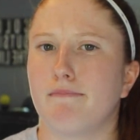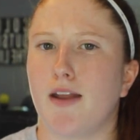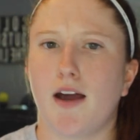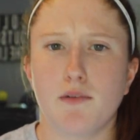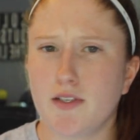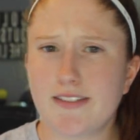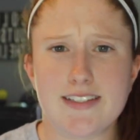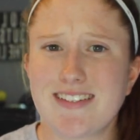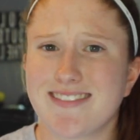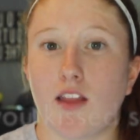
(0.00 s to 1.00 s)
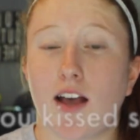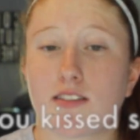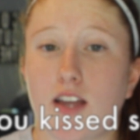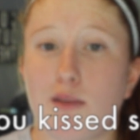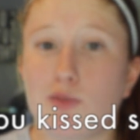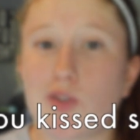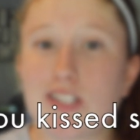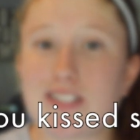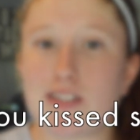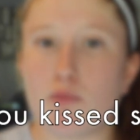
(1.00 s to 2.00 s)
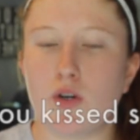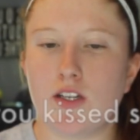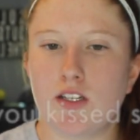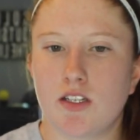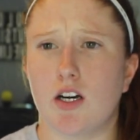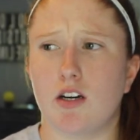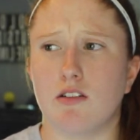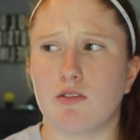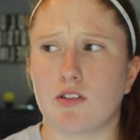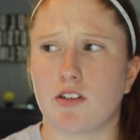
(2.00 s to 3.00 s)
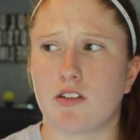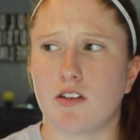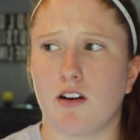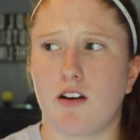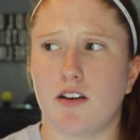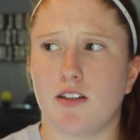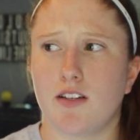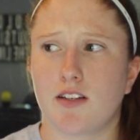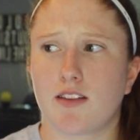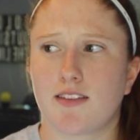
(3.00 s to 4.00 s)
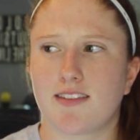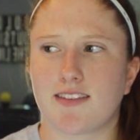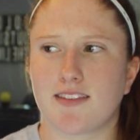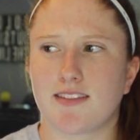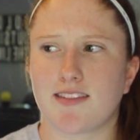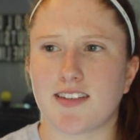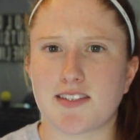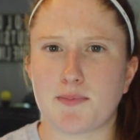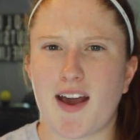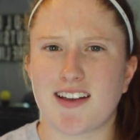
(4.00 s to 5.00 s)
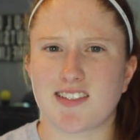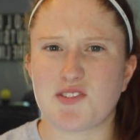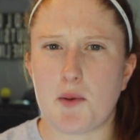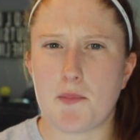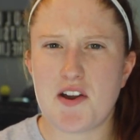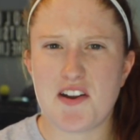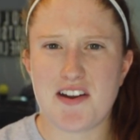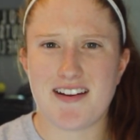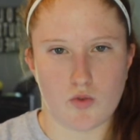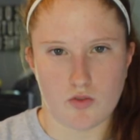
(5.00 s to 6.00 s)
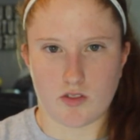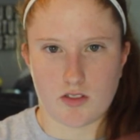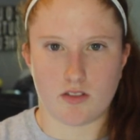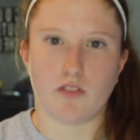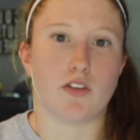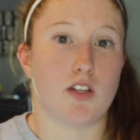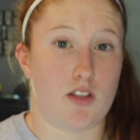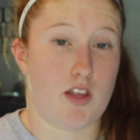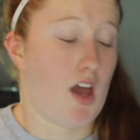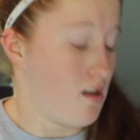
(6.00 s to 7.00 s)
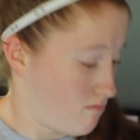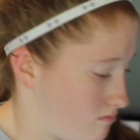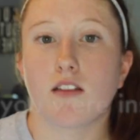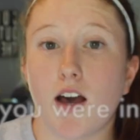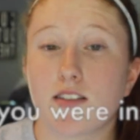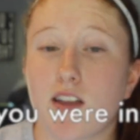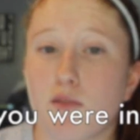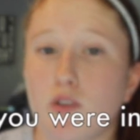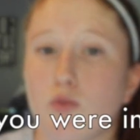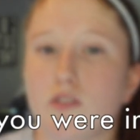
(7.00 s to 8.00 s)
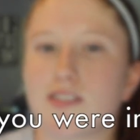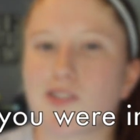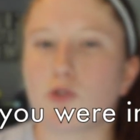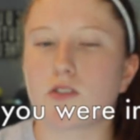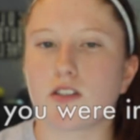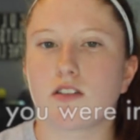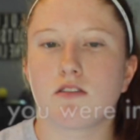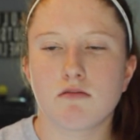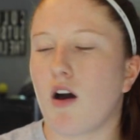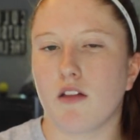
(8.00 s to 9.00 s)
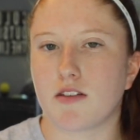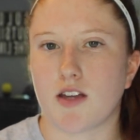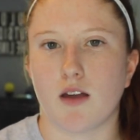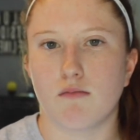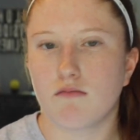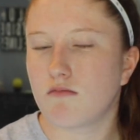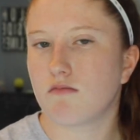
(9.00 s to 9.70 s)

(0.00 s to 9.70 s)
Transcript: Not really. Last time you kissed someone. Oh, God. This past summer? We'll just leave it at that. Last time you were insulted. All the time